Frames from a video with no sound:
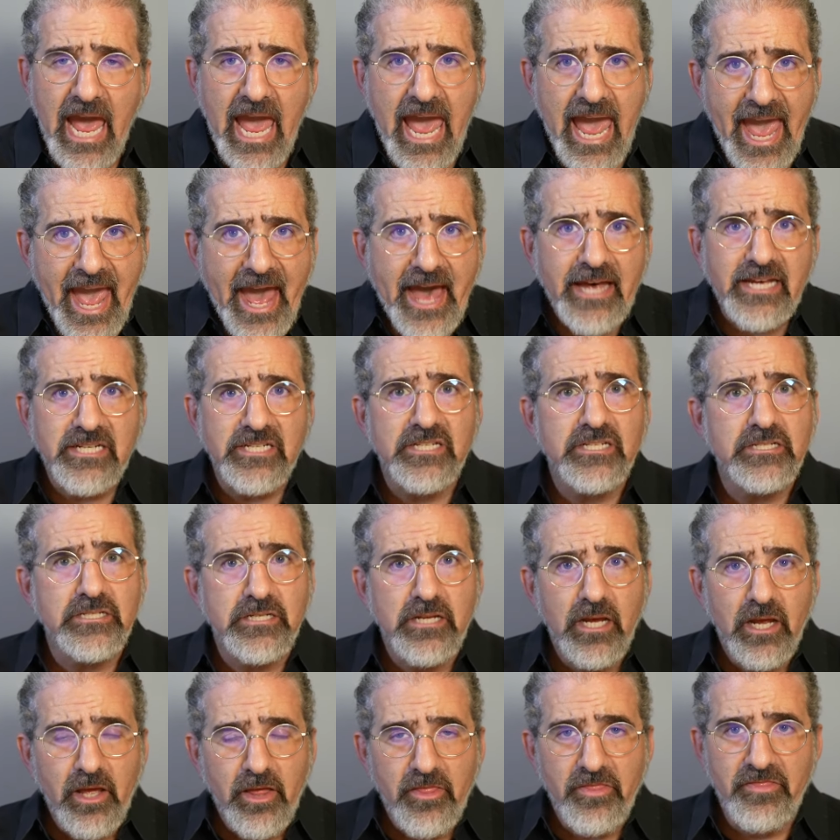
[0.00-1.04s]

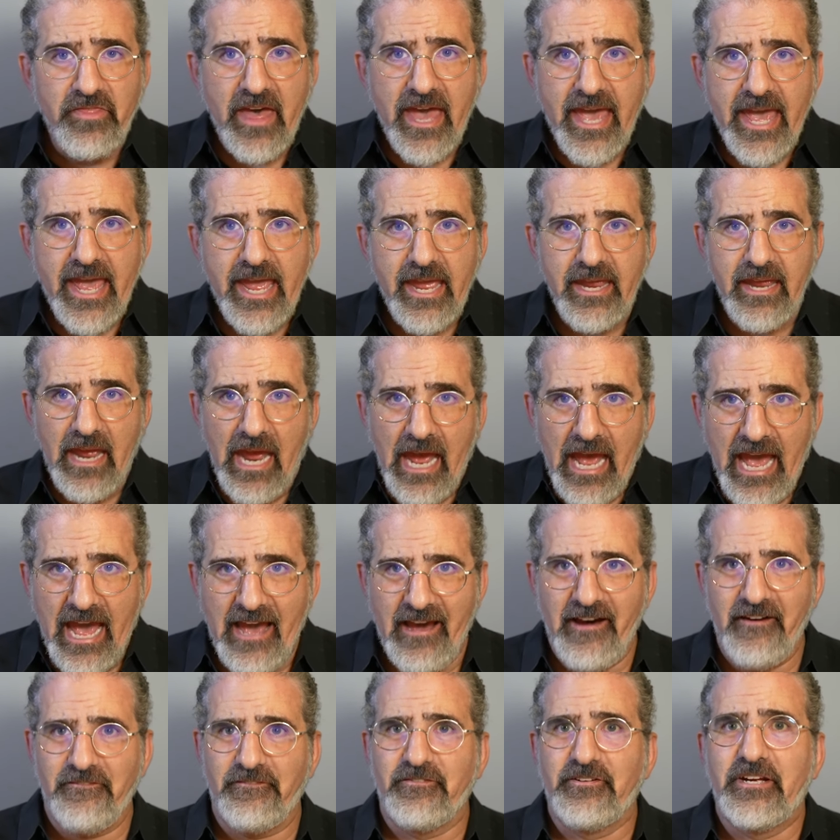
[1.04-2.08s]
as they
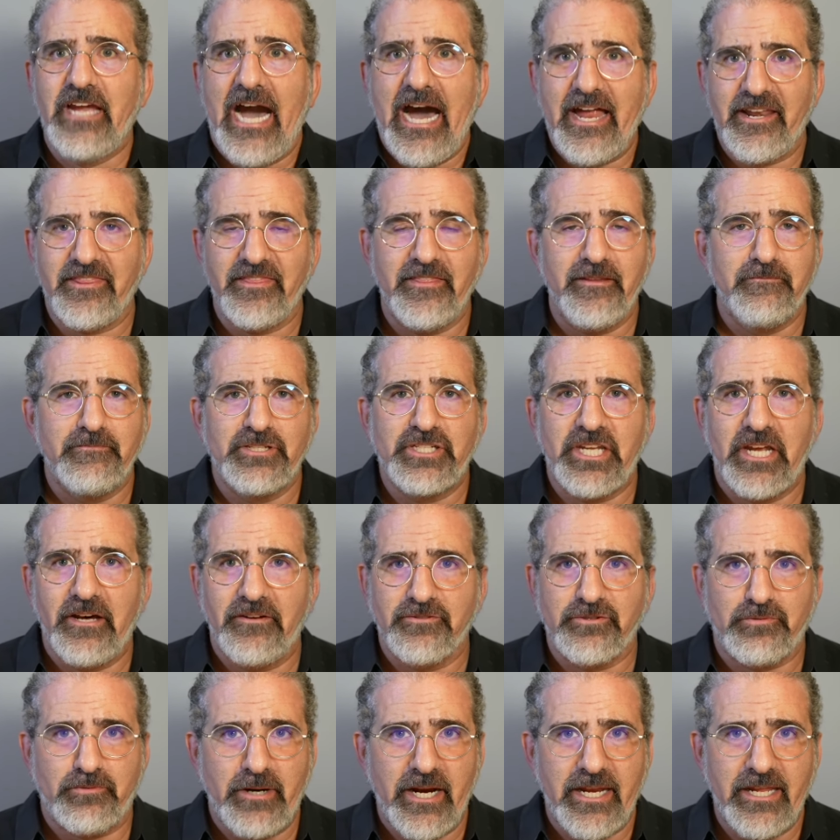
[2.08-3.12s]
have gotten
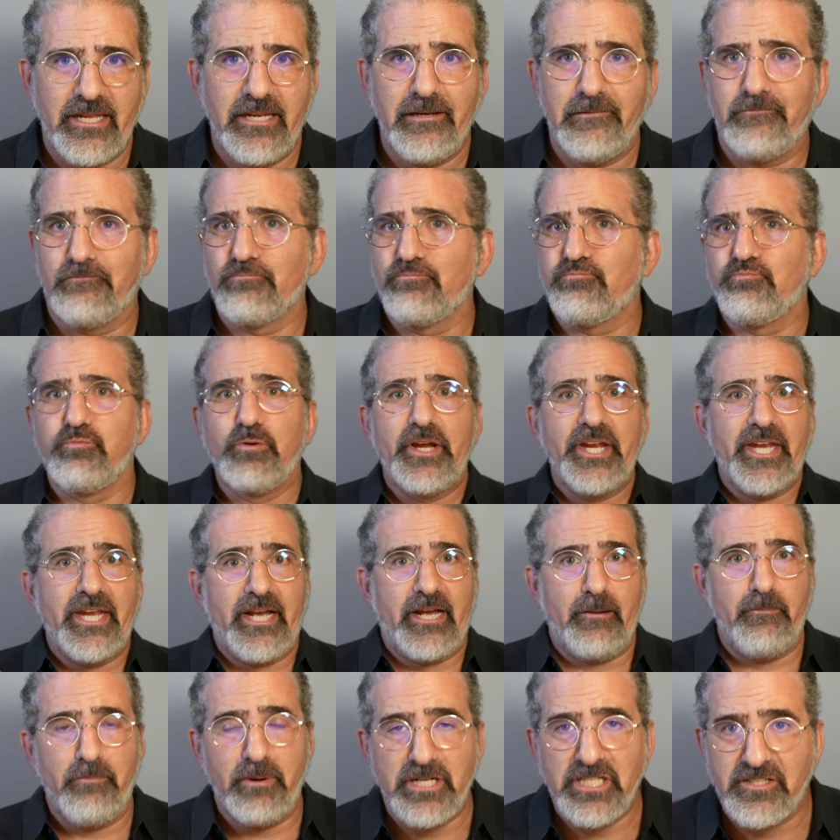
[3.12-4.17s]
themselves ready,
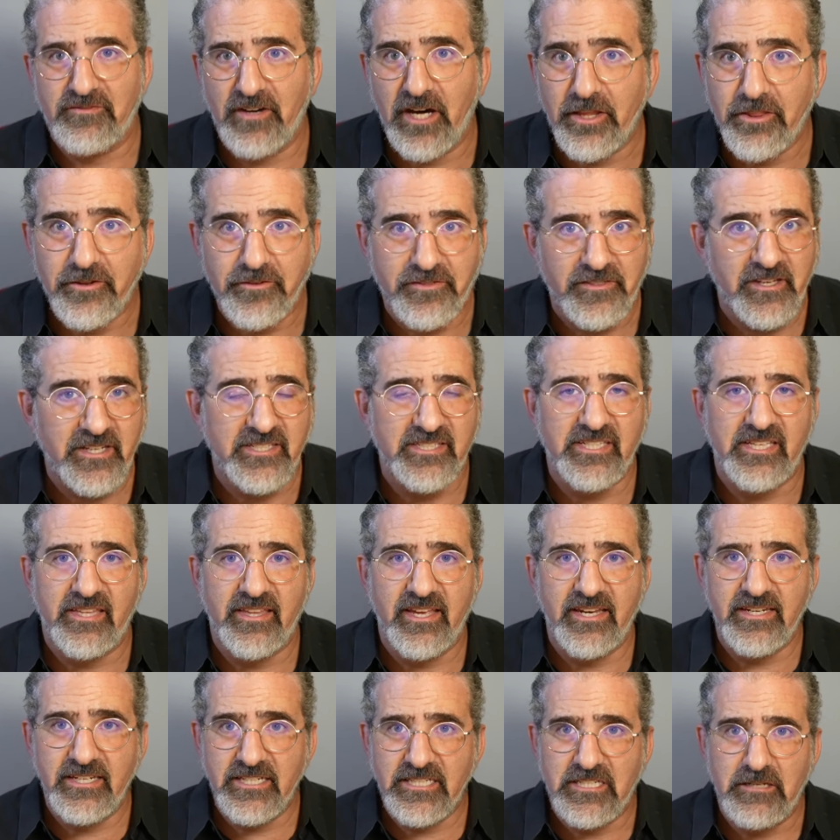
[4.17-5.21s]
reading a bunch of other things that
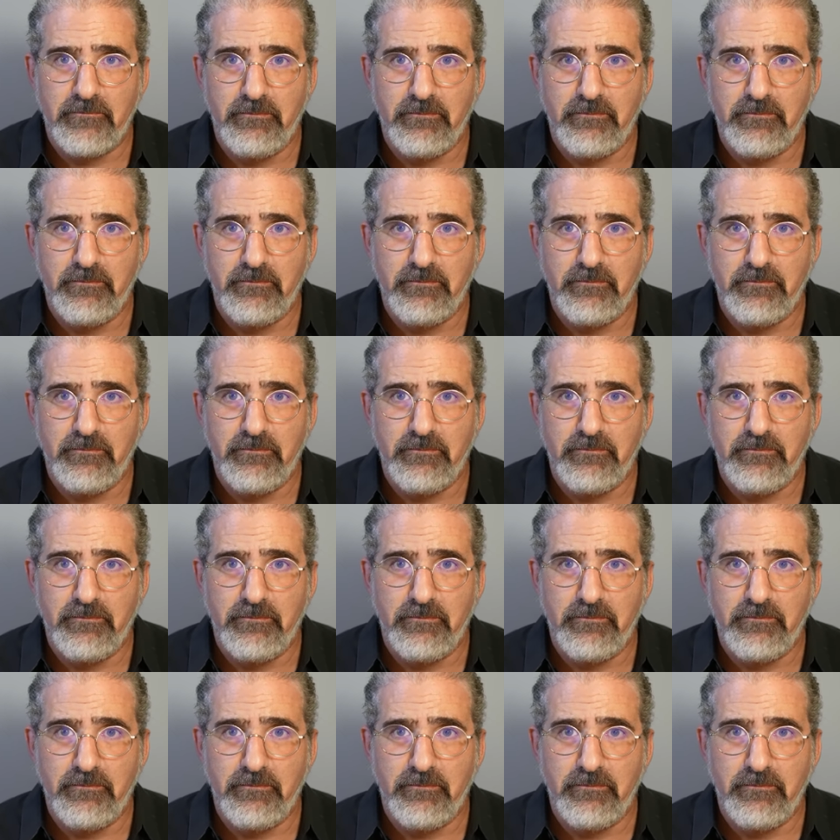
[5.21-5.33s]
they need to